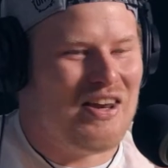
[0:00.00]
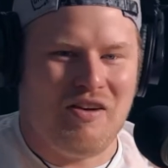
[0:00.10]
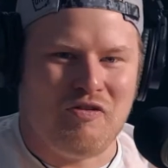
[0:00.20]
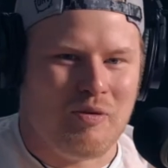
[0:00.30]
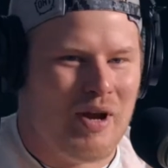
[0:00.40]
And
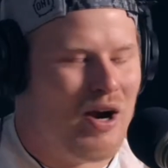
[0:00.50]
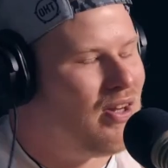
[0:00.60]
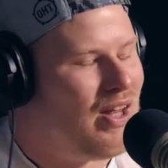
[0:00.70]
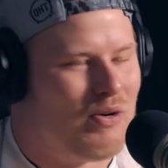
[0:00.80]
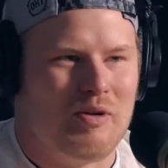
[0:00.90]
then from
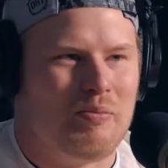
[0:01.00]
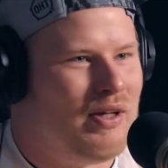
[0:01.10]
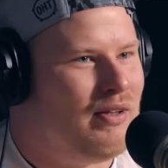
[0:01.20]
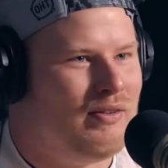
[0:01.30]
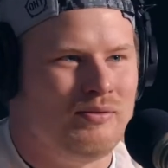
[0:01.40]
there, we've
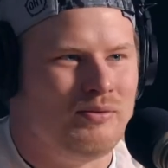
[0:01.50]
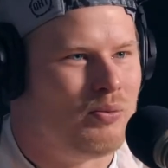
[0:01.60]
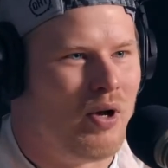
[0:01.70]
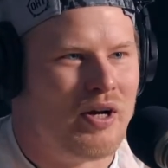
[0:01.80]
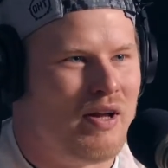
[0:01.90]
been
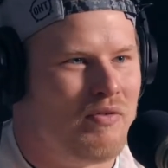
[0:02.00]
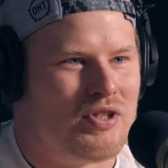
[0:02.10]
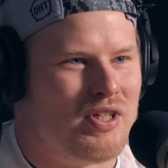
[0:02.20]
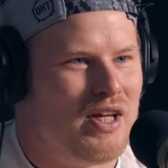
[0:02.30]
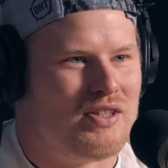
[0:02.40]
running
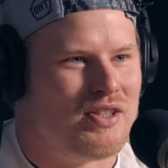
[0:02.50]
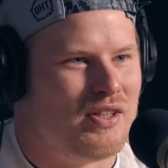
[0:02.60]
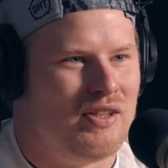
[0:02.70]
ever since.